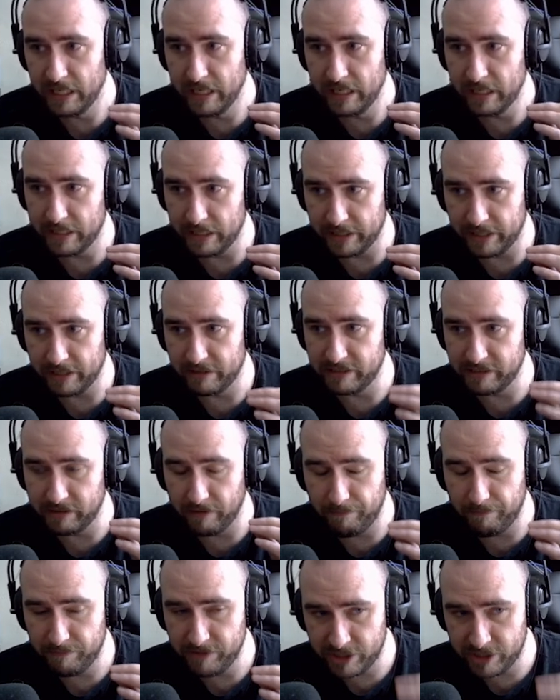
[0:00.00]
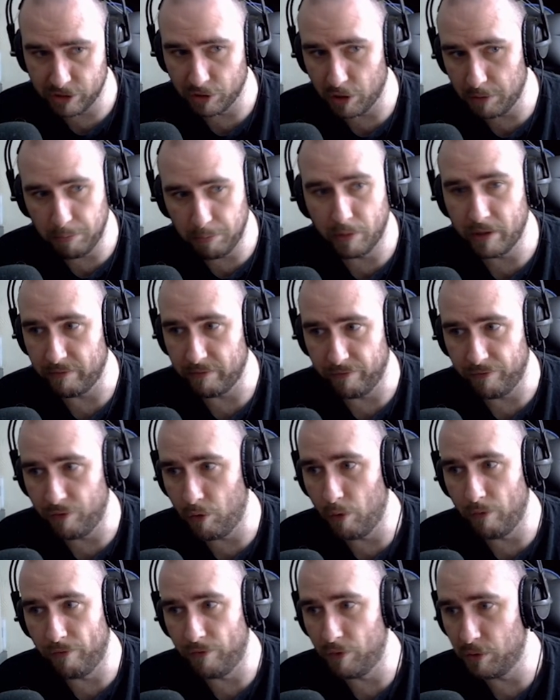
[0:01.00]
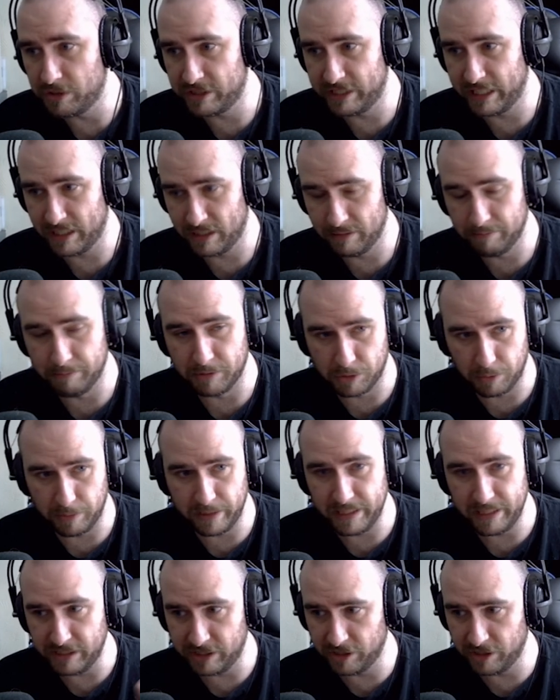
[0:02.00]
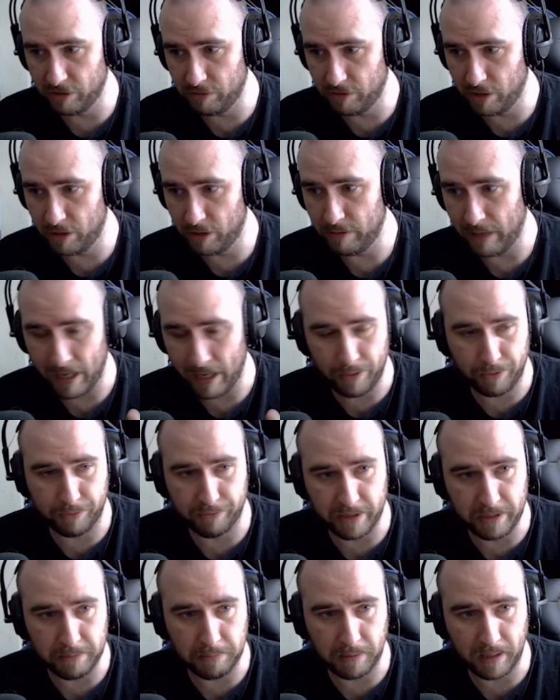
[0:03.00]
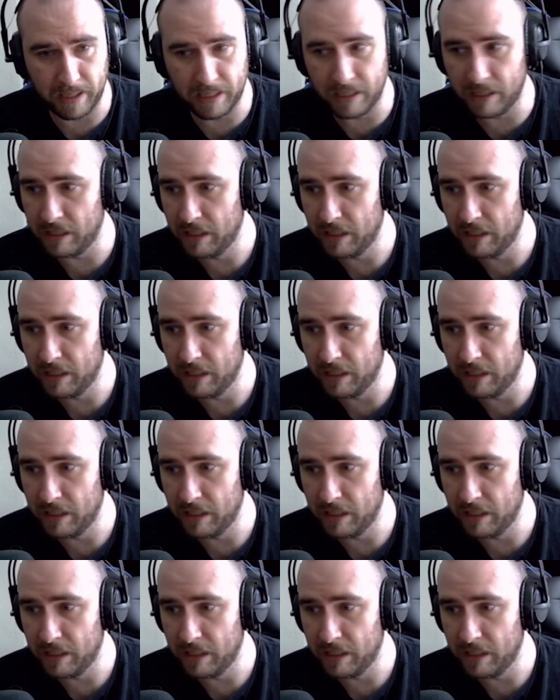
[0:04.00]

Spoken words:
that there is a 0.44 second between solo and 3-player,